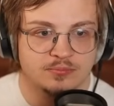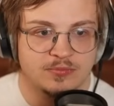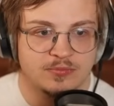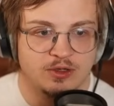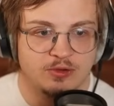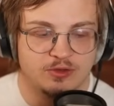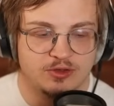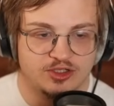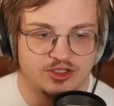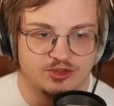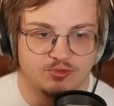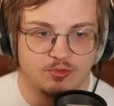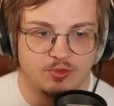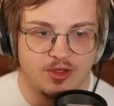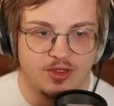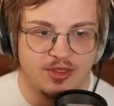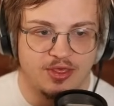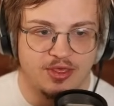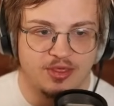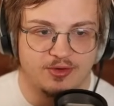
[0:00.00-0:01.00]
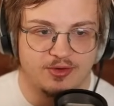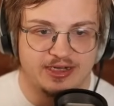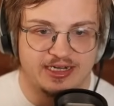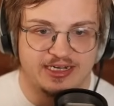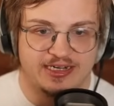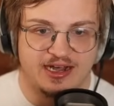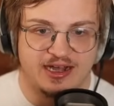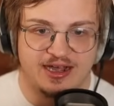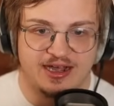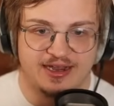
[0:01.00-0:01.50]
which is
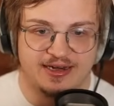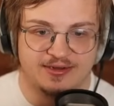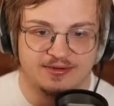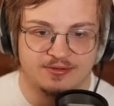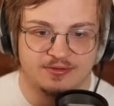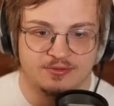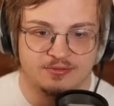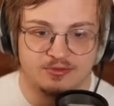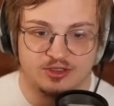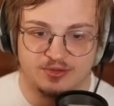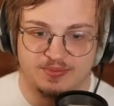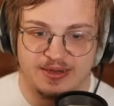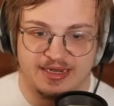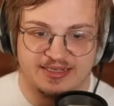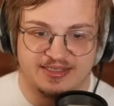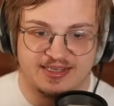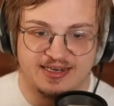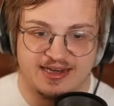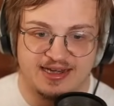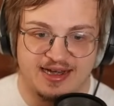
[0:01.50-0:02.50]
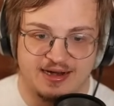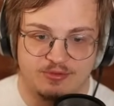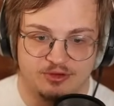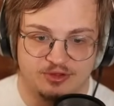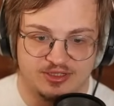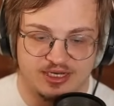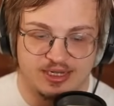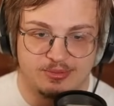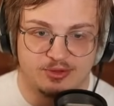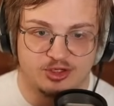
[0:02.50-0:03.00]
139, which makes it, and I will
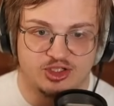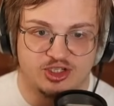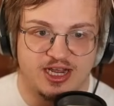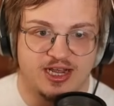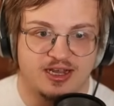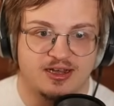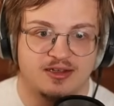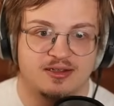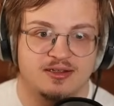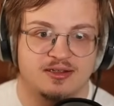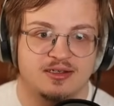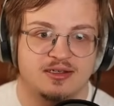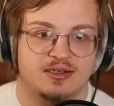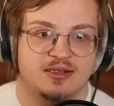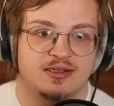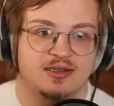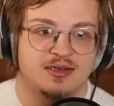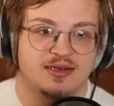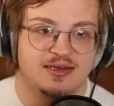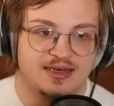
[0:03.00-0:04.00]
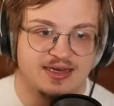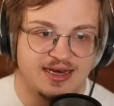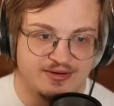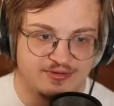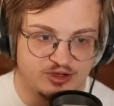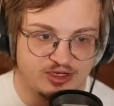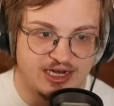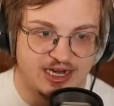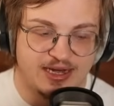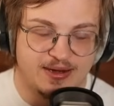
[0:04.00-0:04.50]
double check,
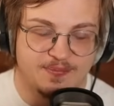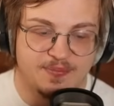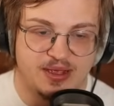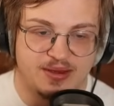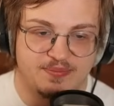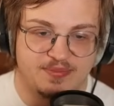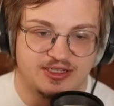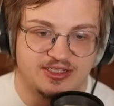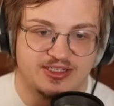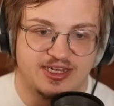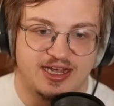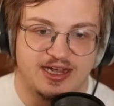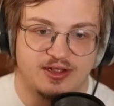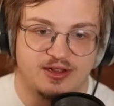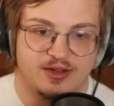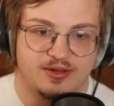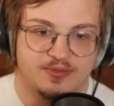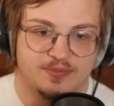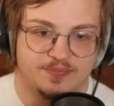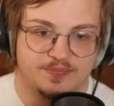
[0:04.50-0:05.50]
never dead a pin missile.